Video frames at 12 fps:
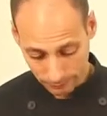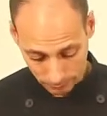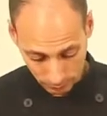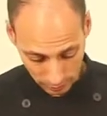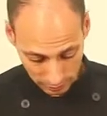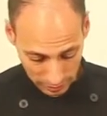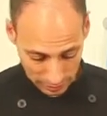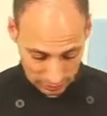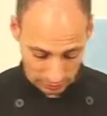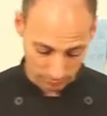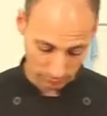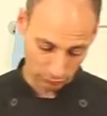I'm going to take
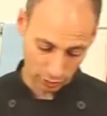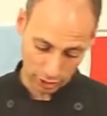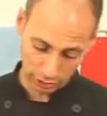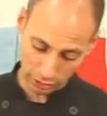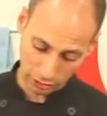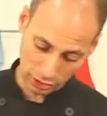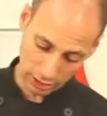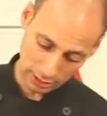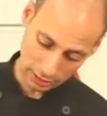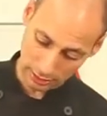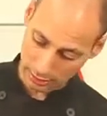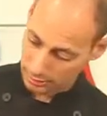some ricotta
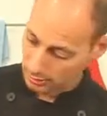cheese.